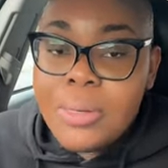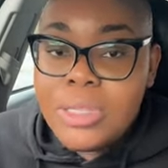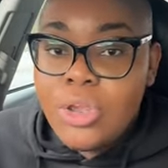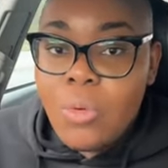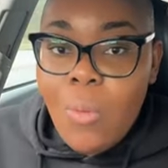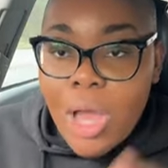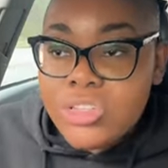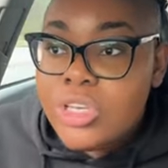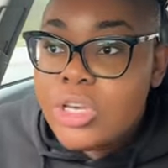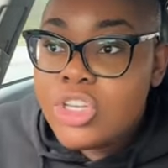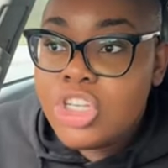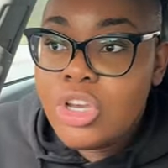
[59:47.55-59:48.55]
but then you're
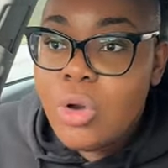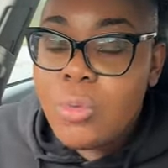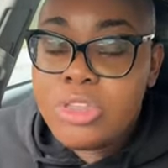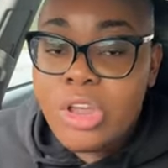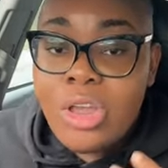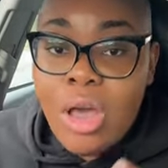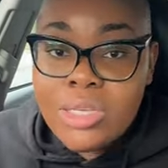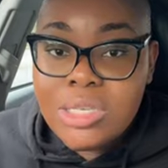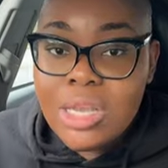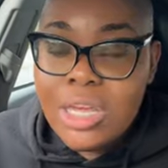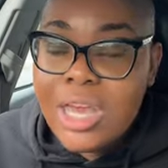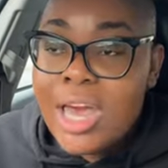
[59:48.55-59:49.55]
watching a show where they're
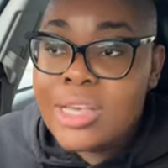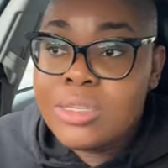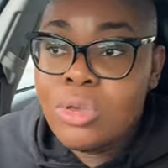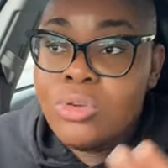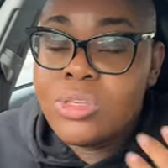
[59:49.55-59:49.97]
constantly cussed,